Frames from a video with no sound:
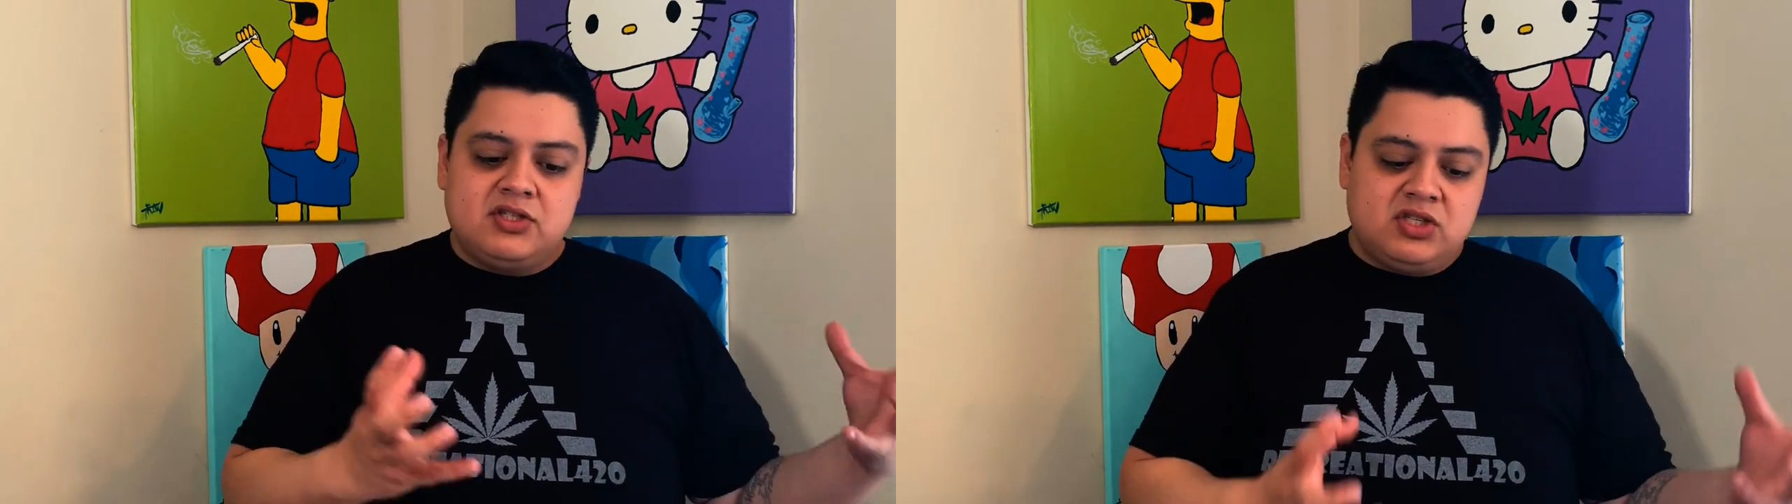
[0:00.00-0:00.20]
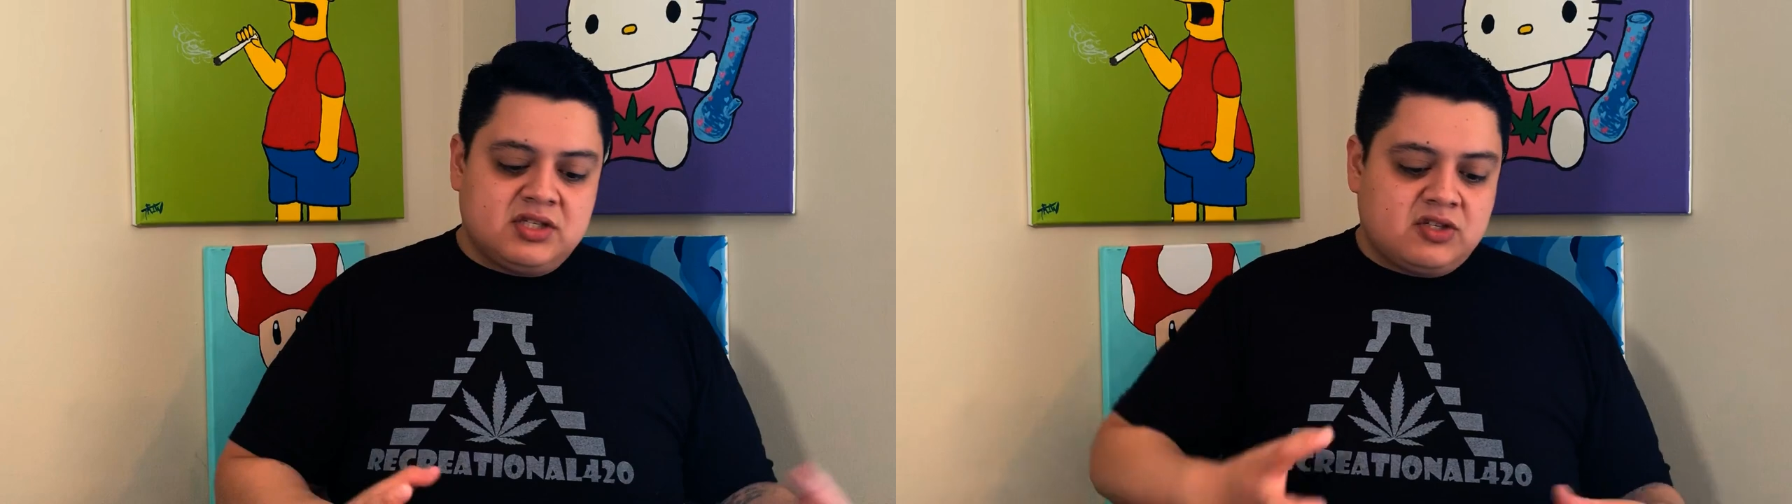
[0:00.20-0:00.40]

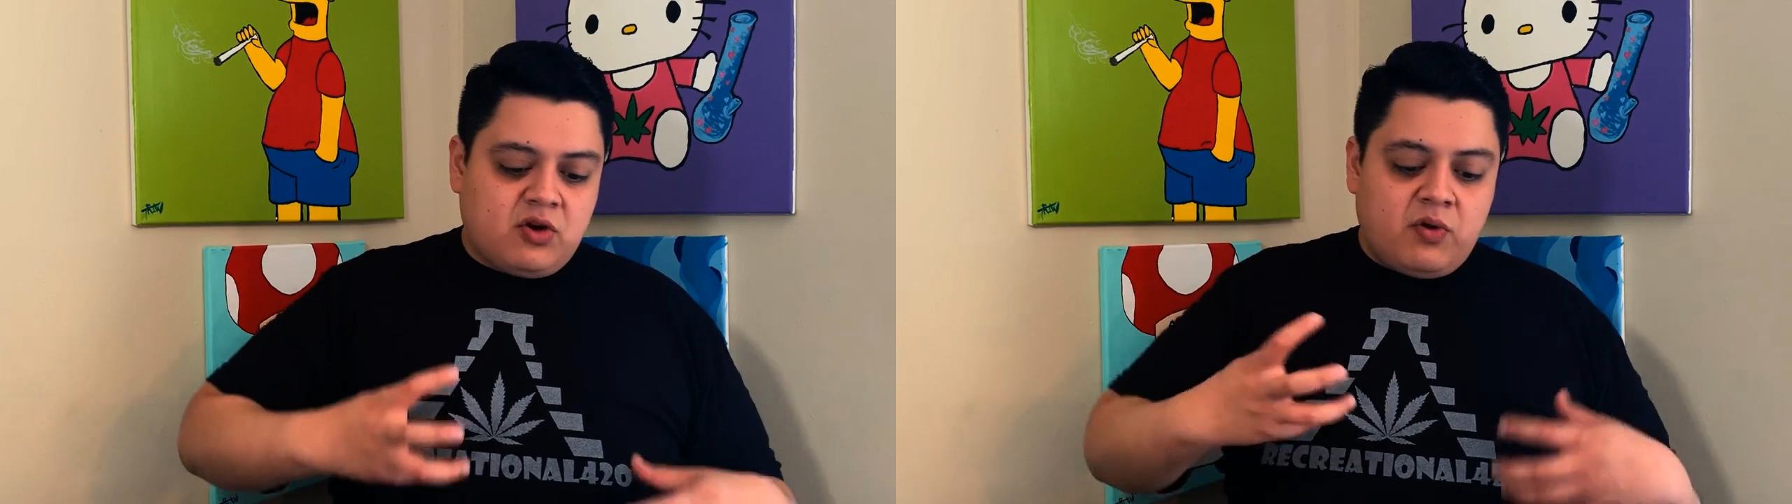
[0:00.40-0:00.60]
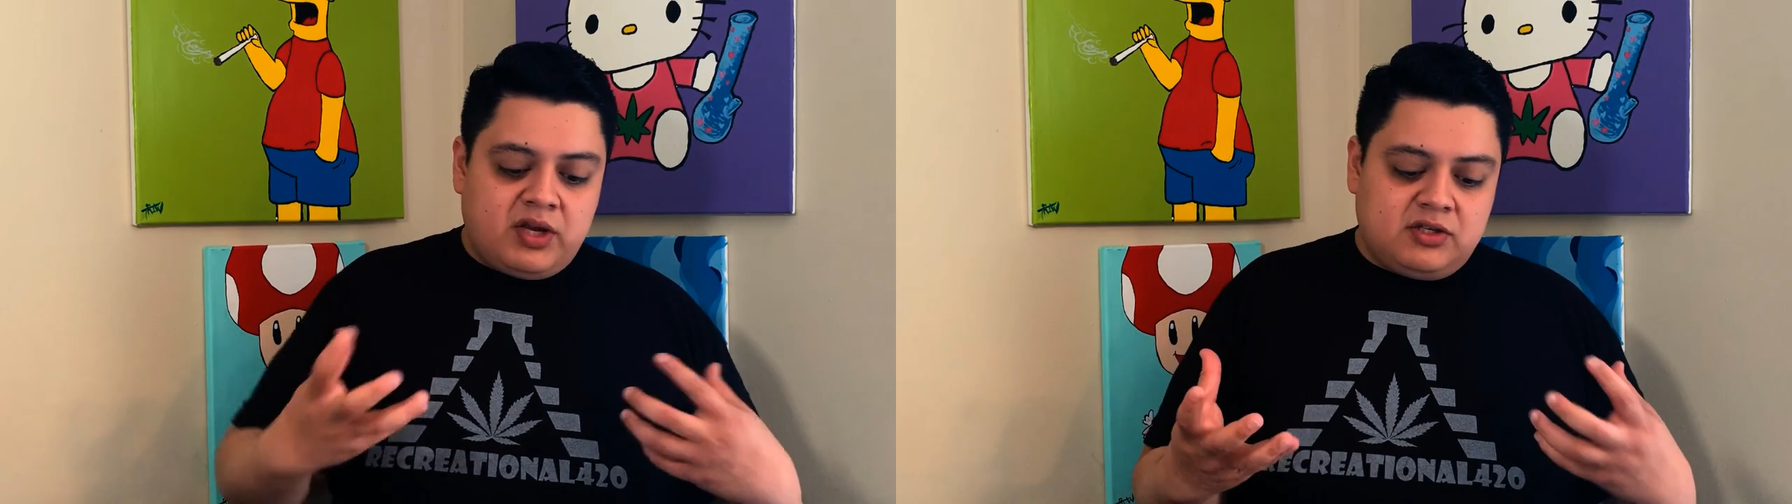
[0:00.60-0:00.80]
just
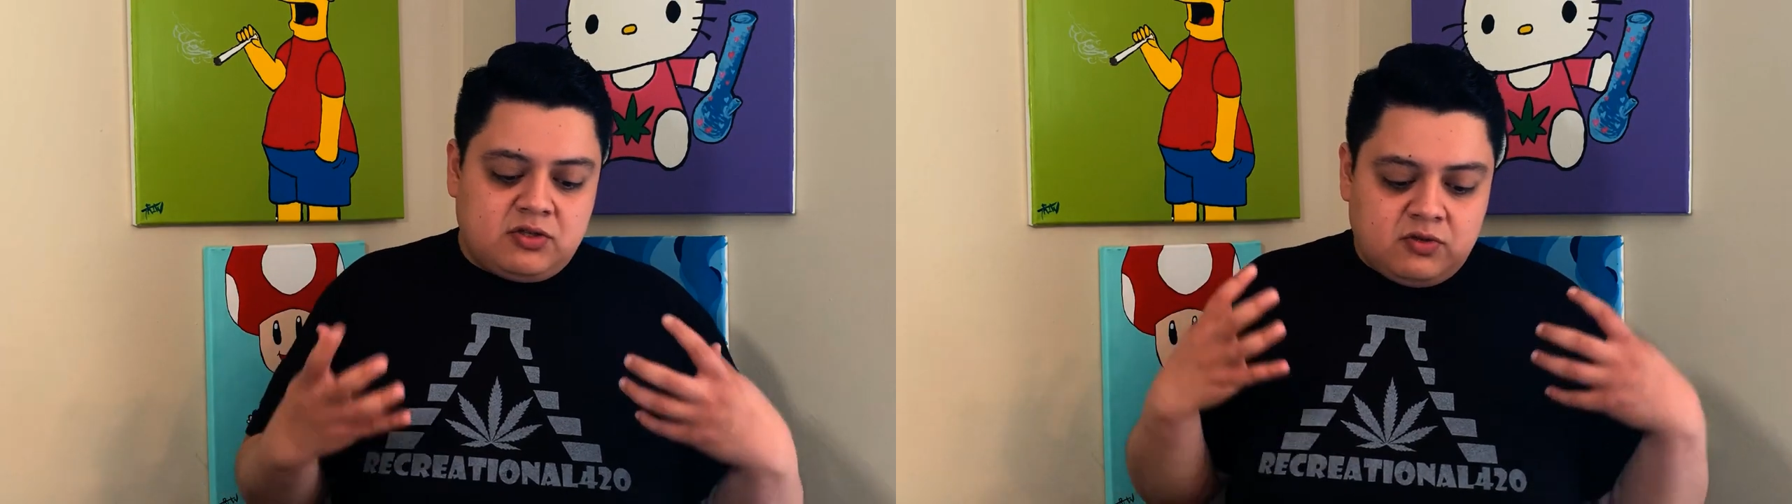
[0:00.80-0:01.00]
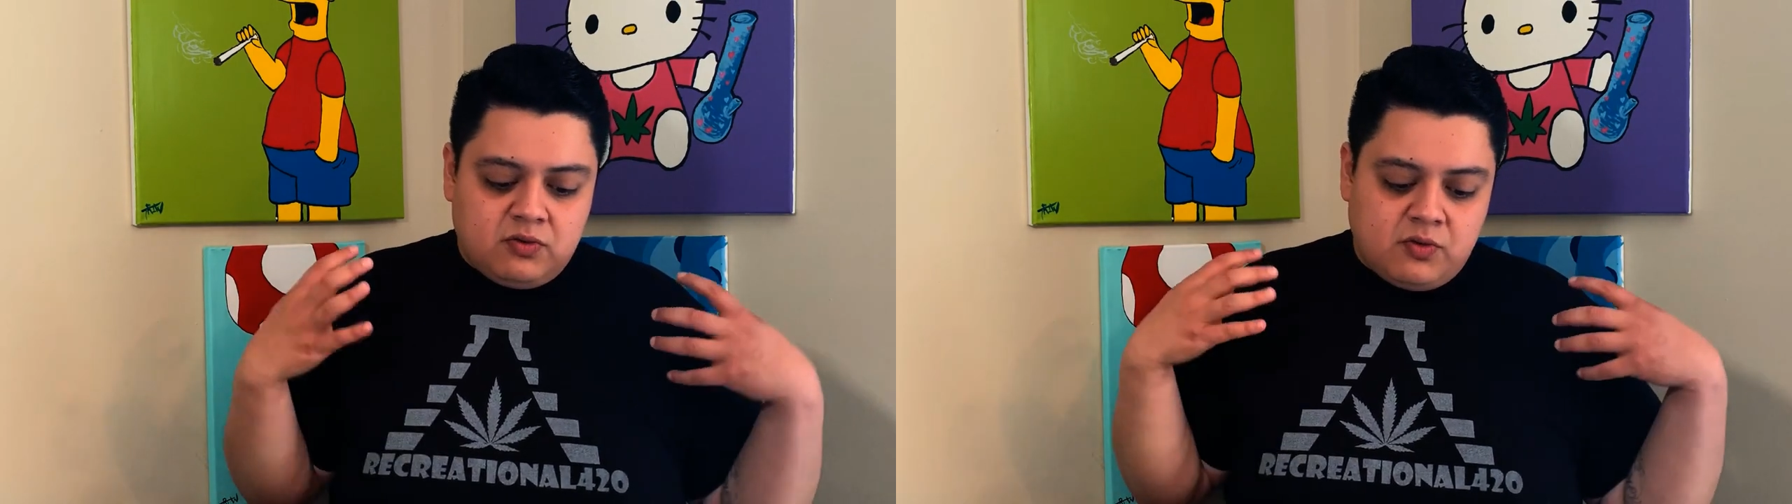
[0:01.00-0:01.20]
going
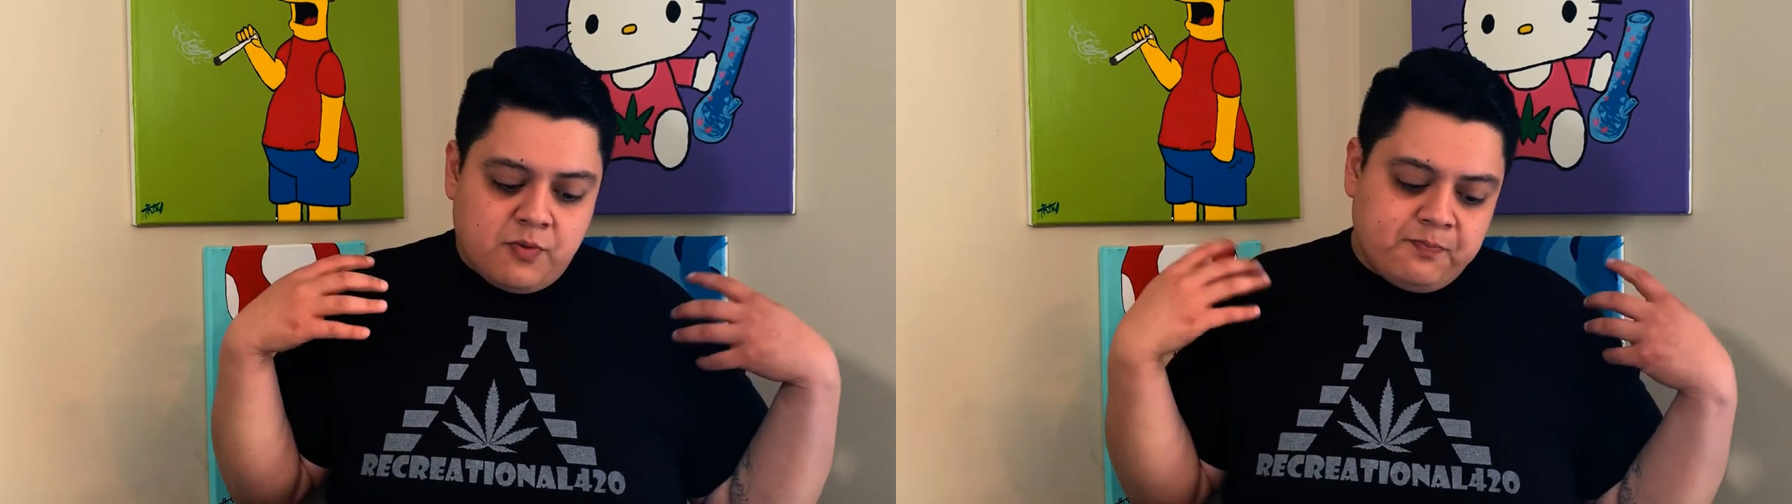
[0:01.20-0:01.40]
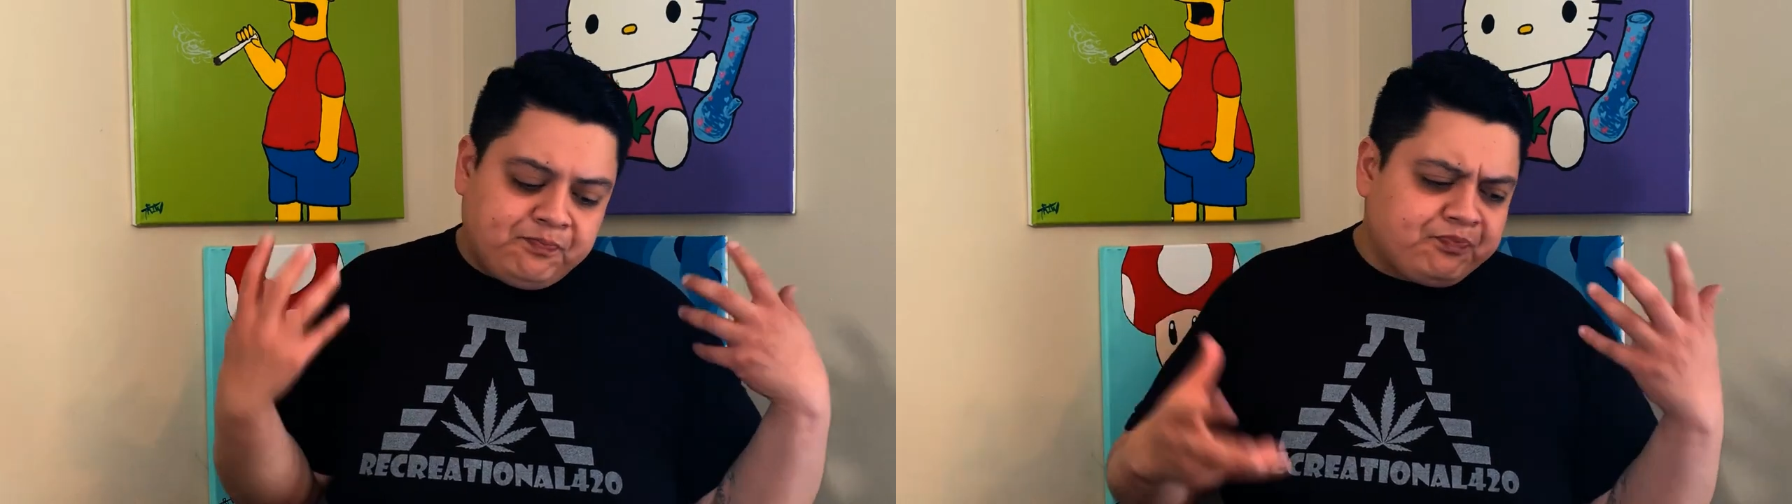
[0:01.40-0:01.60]
to